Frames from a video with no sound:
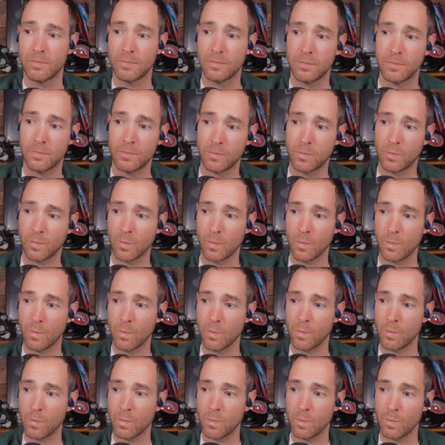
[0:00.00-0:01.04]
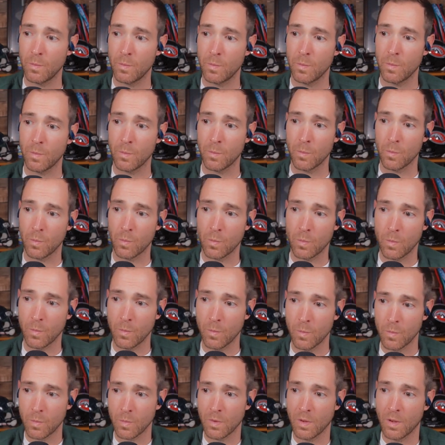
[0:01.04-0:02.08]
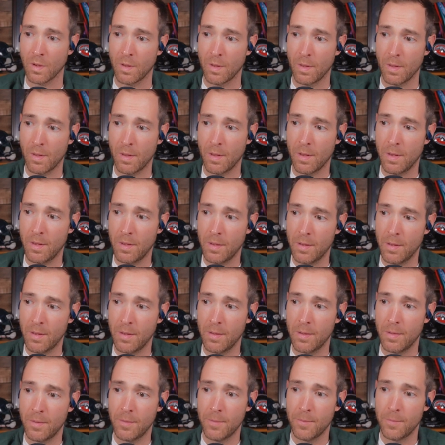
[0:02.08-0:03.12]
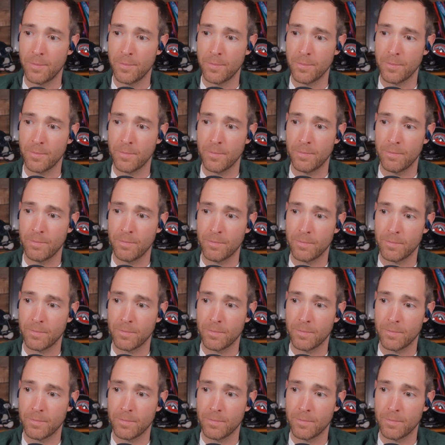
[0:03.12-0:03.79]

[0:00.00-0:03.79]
[no speech]